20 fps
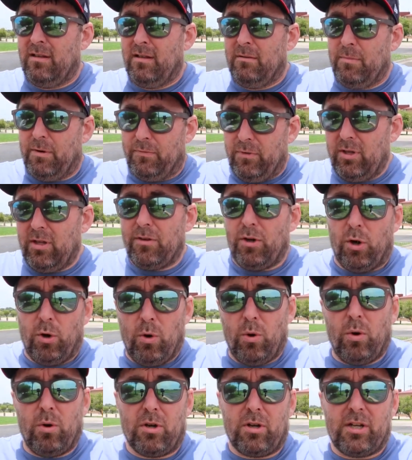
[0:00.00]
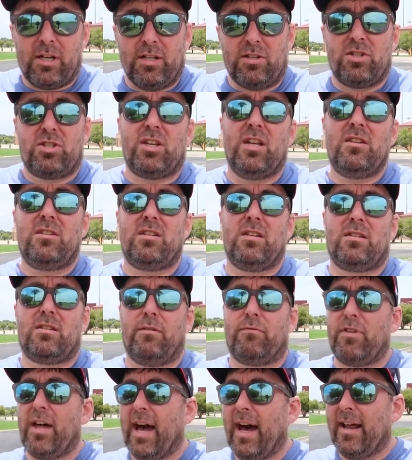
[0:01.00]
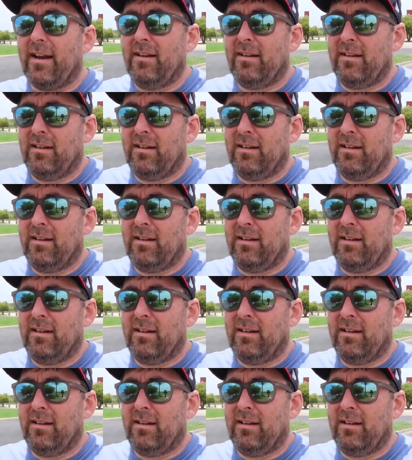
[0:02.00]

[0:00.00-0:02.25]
But really the whole consensus of that